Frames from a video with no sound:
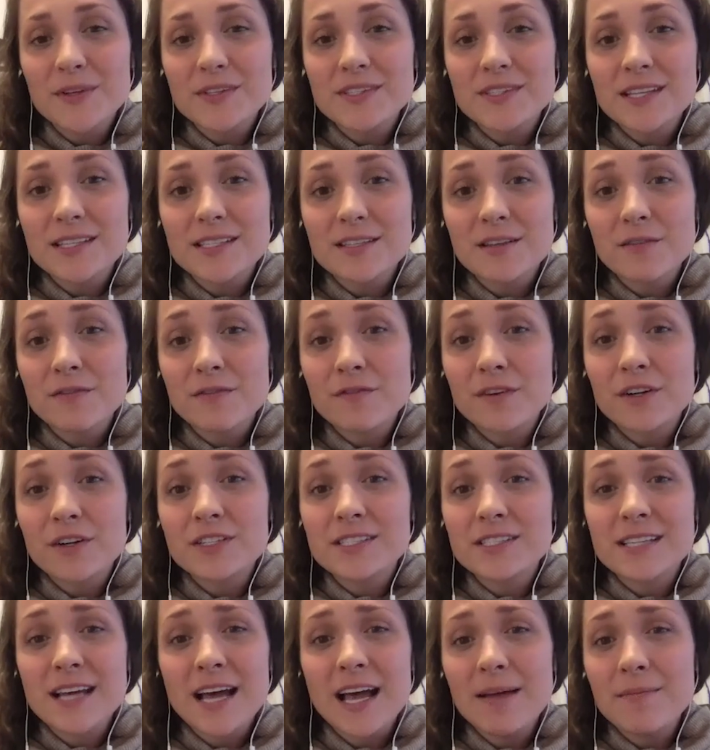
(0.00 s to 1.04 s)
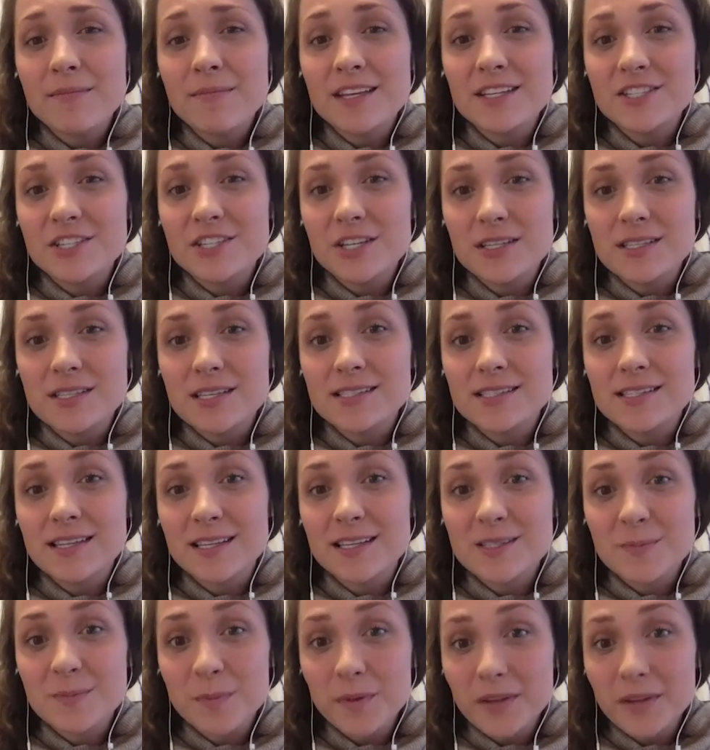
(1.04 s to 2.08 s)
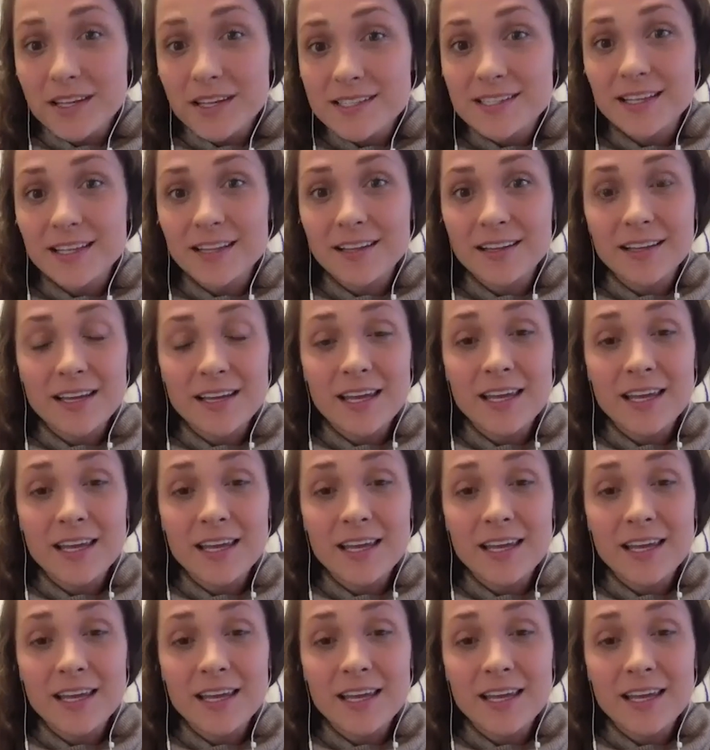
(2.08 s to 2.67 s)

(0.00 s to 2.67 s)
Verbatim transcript: it's the first time that Jesus explicitly